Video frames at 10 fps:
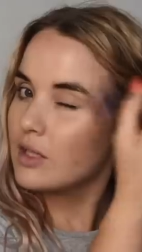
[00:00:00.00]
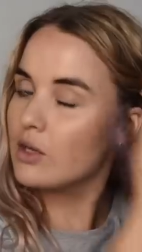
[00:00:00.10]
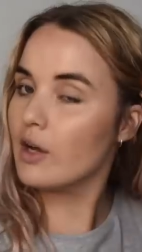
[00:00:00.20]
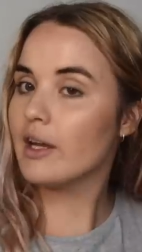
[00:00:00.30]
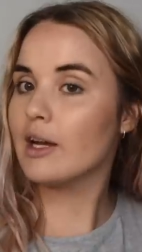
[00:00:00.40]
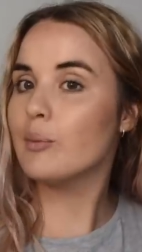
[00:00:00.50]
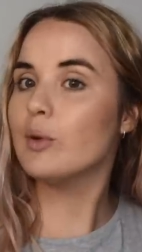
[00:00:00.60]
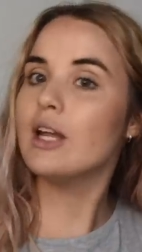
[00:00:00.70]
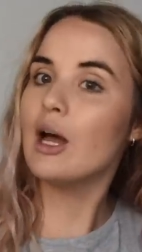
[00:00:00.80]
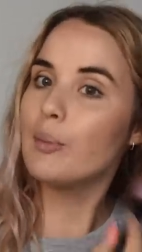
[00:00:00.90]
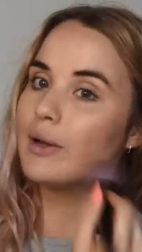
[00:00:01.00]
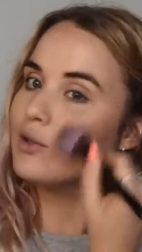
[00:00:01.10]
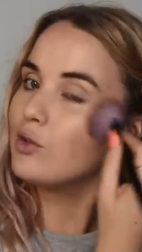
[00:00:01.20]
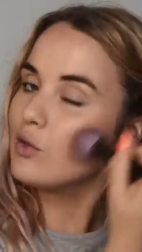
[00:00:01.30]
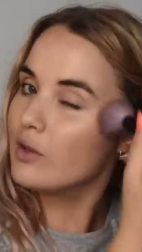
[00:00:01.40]
going a bit up
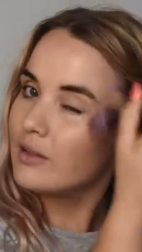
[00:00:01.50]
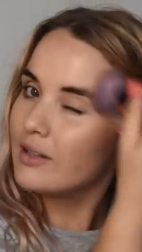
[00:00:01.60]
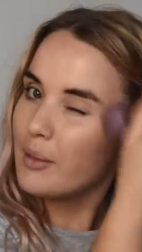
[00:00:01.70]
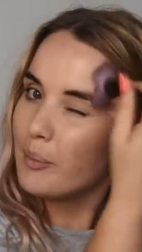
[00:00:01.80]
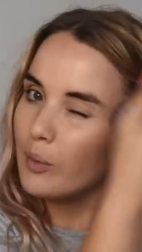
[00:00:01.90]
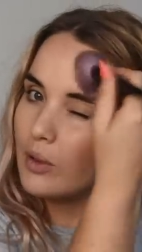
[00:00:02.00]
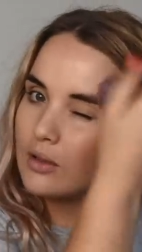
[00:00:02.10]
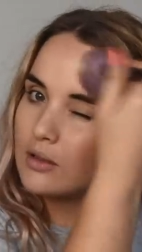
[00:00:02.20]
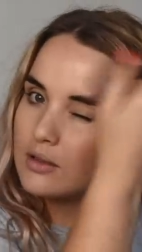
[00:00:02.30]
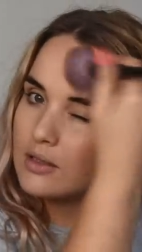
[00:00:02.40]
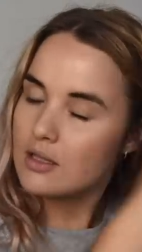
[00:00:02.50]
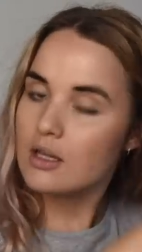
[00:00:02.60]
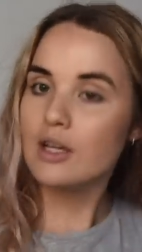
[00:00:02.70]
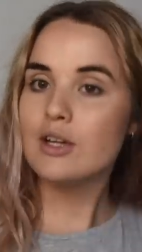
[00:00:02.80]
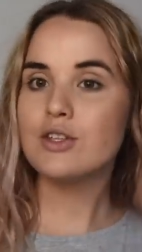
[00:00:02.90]
into the temples.
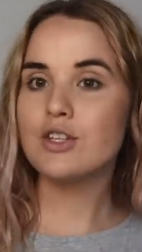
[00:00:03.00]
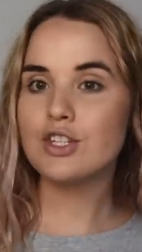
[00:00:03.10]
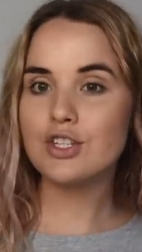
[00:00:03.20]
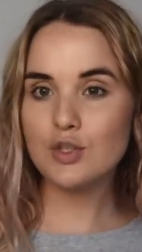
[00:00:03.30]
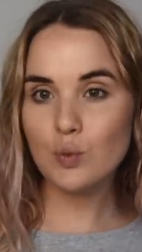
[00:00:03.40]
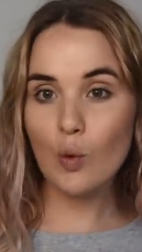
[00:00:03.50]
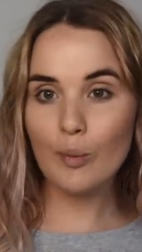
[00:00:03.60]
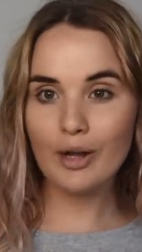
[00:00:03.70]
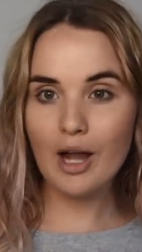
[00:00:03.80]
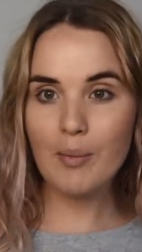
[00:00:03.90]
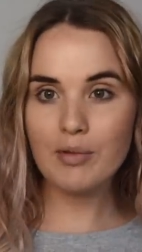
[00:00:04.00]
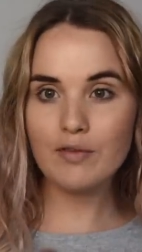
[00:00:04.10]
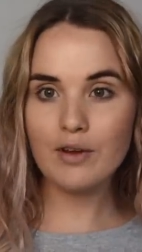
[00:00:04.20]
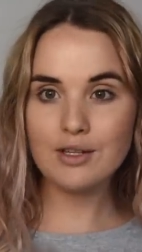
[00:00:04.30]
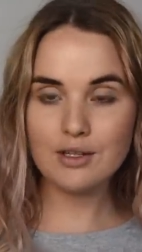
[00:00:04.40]
So this is just warming up the
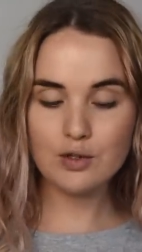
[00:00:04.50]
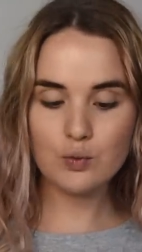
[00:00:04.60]
face as